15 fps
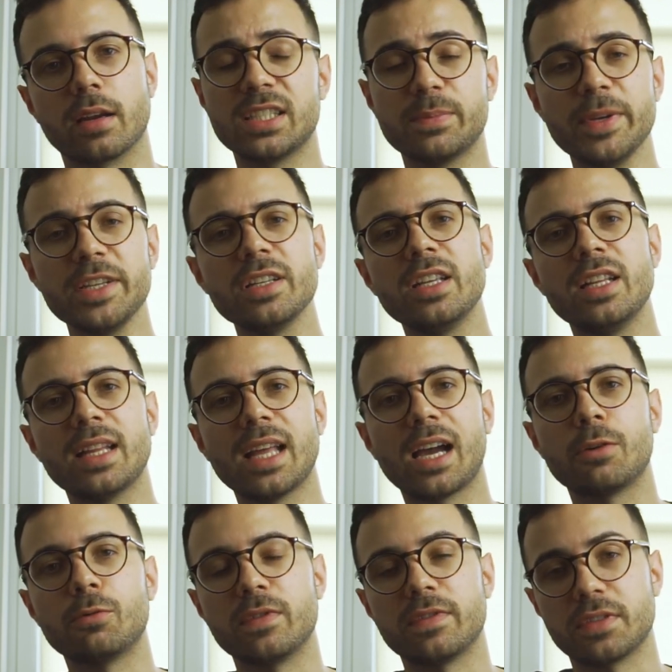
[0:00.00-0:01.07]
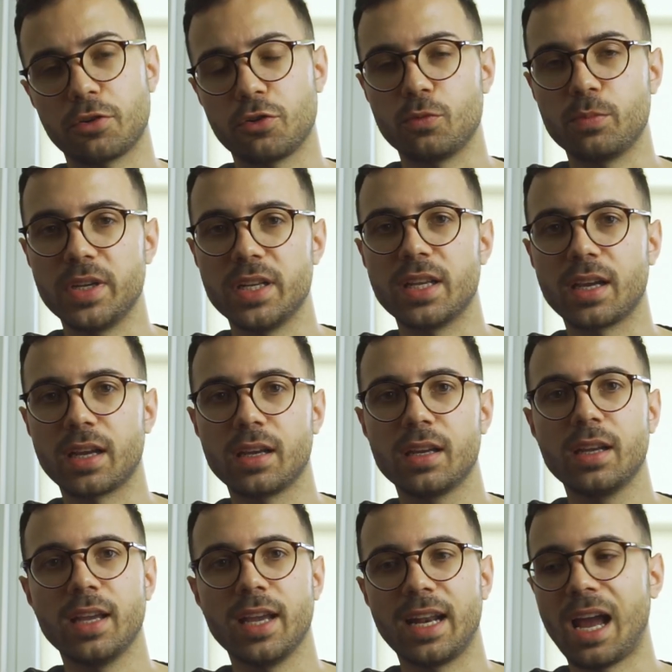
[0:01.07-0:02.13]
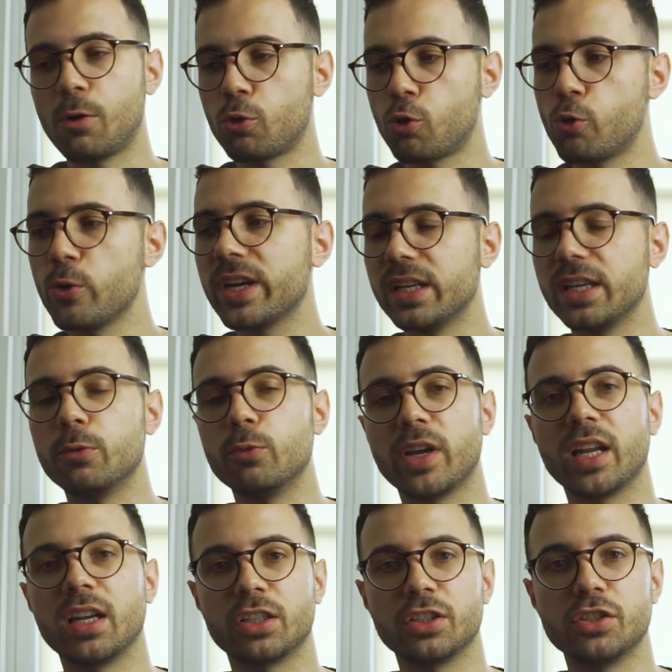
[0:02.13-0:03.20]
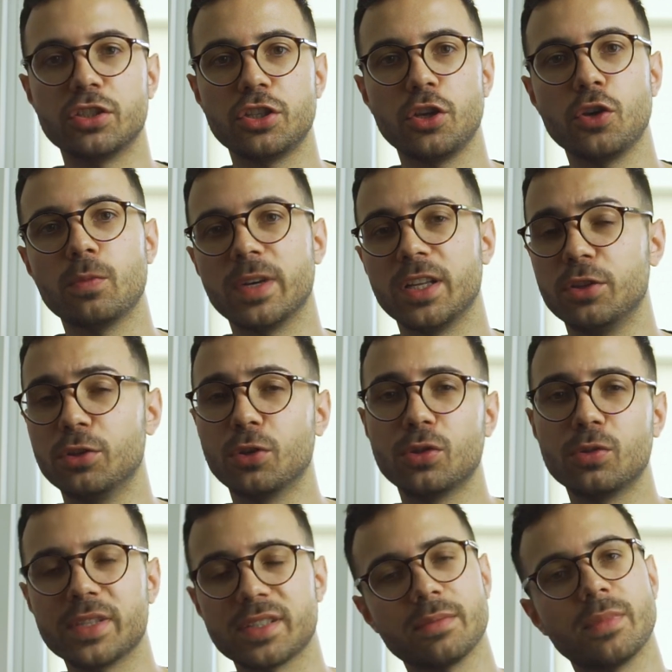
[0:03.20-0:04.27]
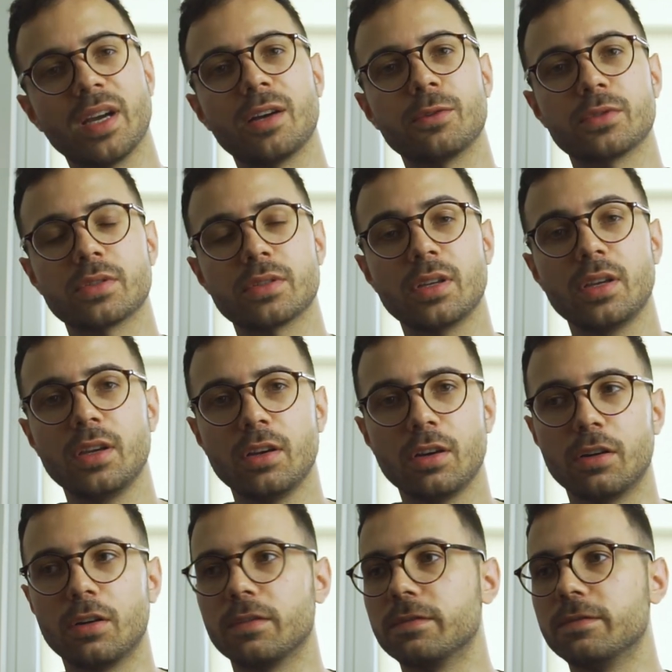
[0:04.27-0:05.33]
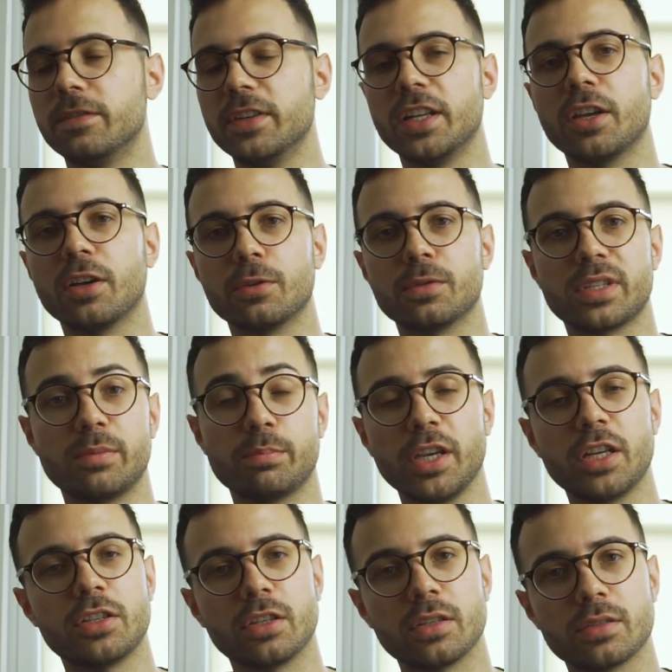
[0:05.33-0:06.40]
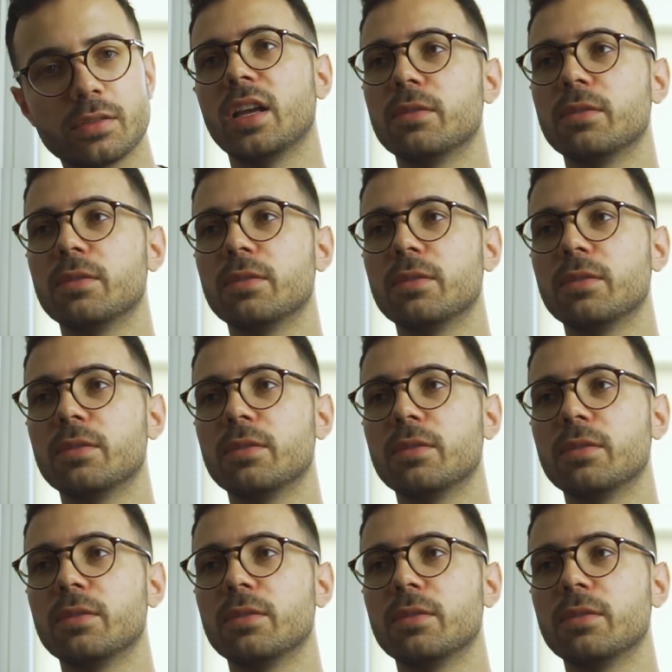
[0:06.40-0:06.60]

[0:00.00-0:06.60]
especially now with social media and how quickly we can consume enormous amounts of videos and pictures.